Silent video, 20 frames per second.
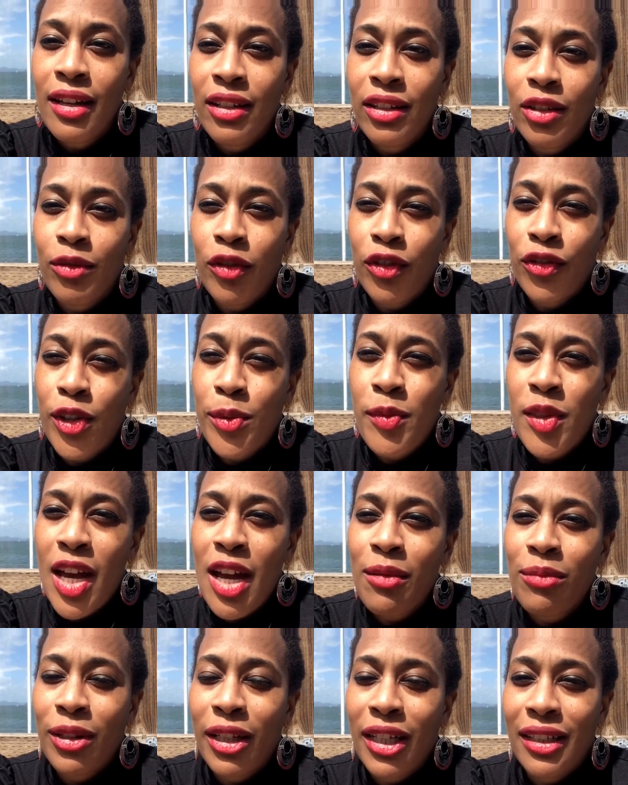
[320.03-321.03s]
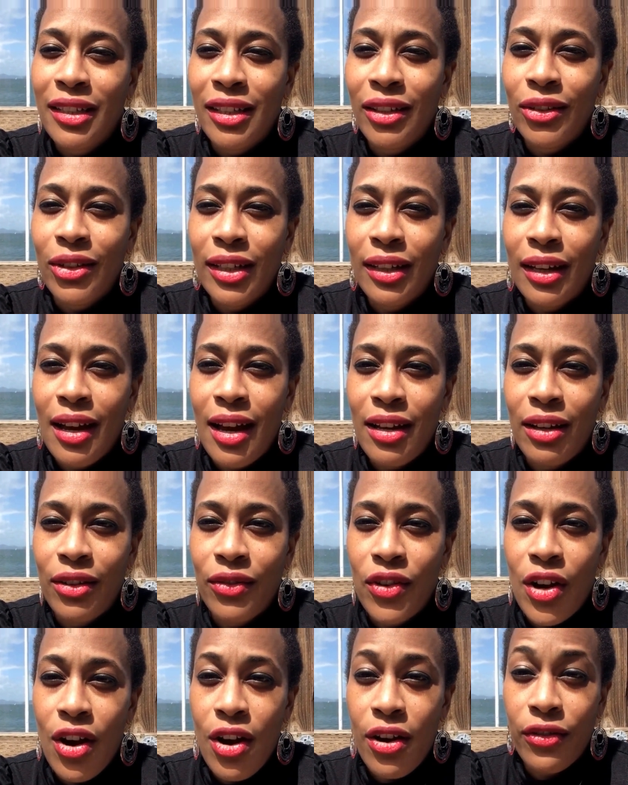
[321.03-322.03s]
So from that place, you can kind
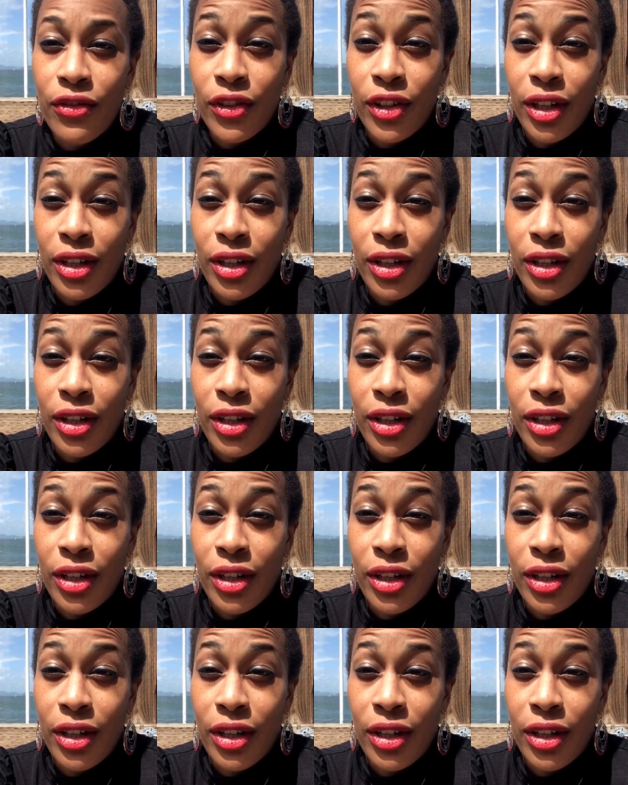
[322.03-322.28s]
of offer